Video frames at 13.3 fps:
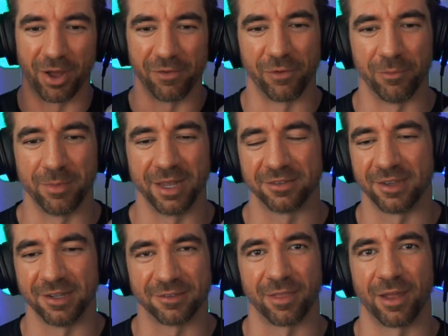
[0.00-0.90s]
but for me, it's
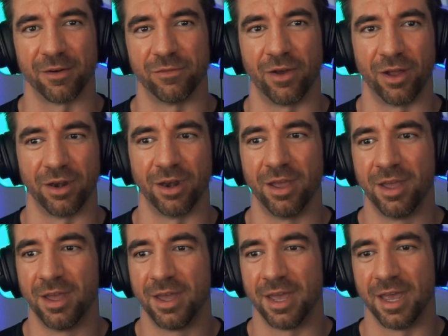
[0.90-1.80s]
it's a lot of fun,
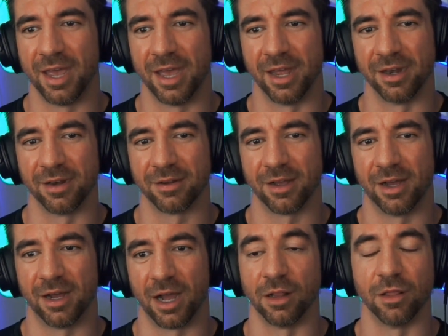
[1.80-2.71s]
and
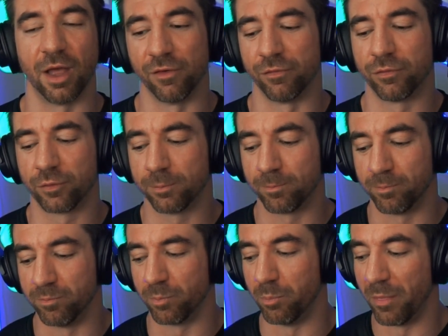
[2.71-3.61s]
I love
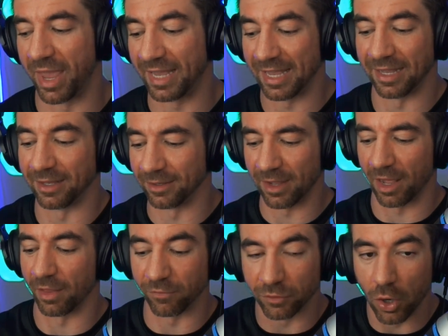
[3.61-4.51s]
making.
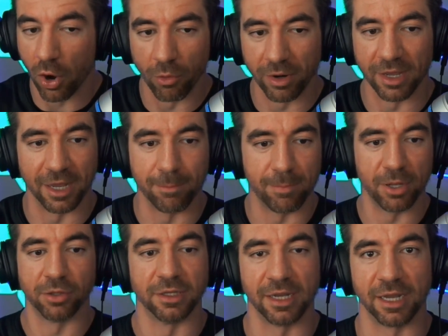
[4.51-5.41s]
I love coding and
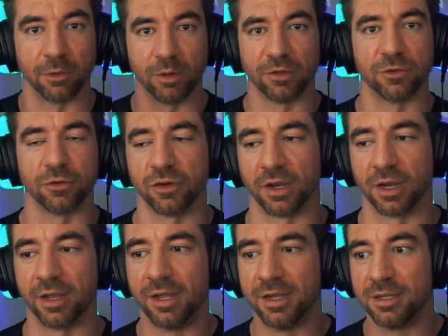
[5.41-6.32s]
building and
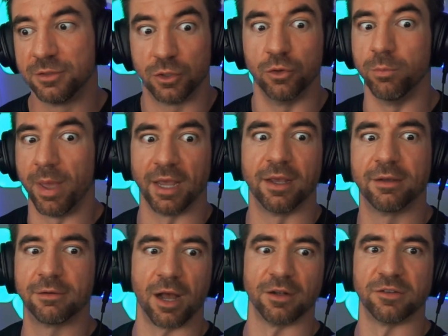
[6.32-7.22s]
researching to
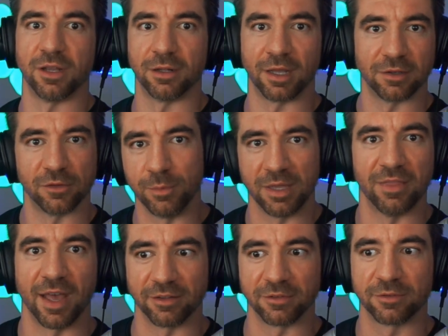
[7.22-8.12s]
make content. Like to me,
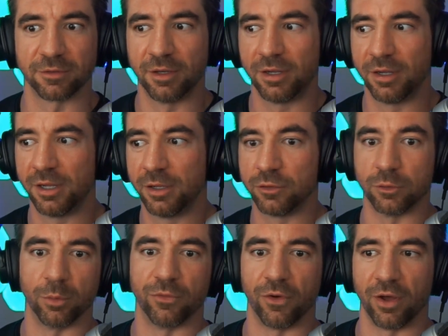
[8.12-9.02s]
that's
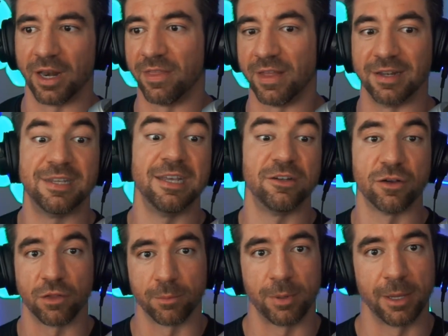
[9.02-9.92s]
super fun, and then teach
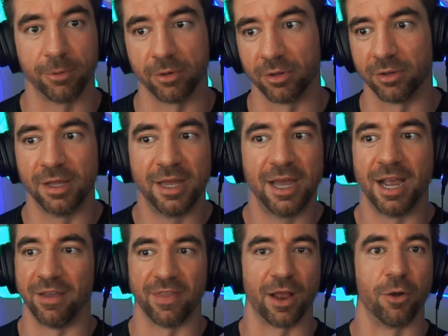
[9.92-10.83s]
other people,
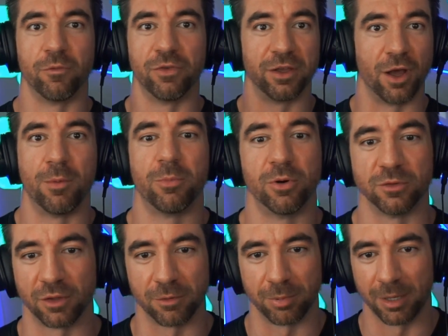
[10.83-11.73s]
and that hopefully
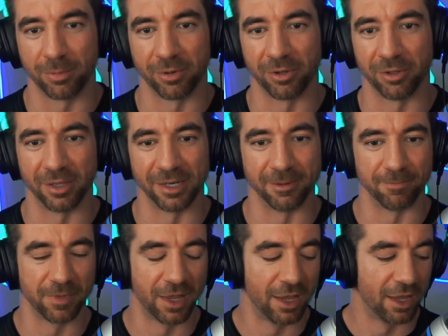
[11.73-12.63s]
onboards other people, and
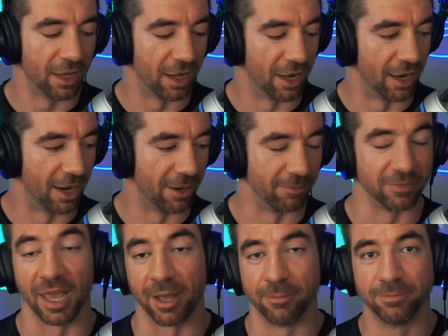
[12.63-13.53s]
um,
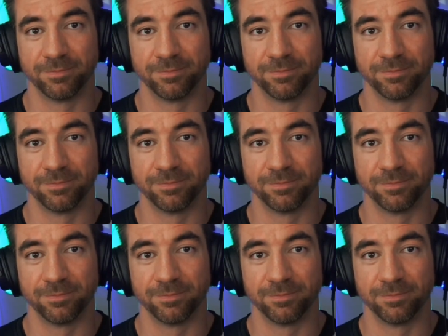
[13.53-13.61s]
yeah.